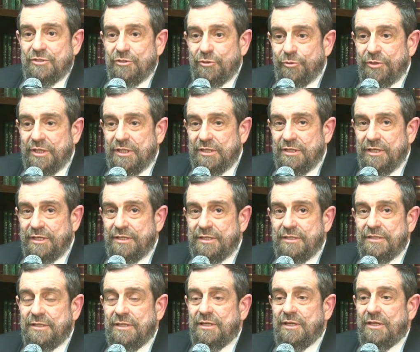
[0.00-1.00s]
Louis
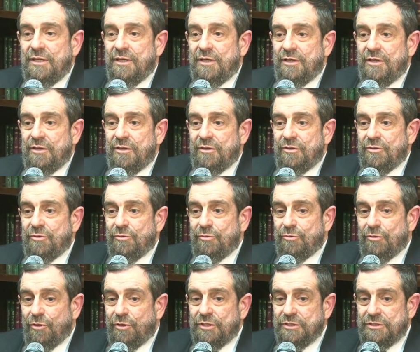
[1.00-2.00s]
Glick, who
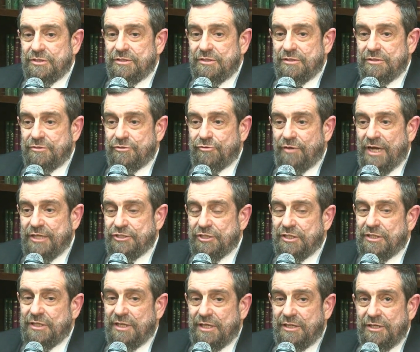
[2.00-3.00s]
lost
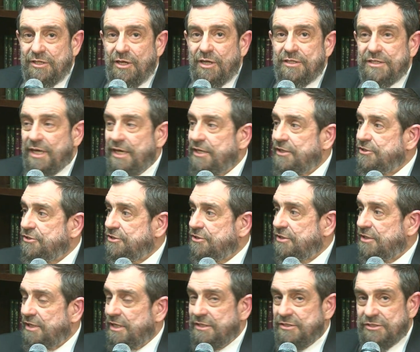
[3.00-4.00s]
tragically at a young
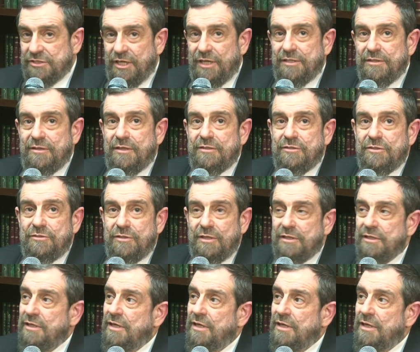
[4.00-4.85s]
age a son,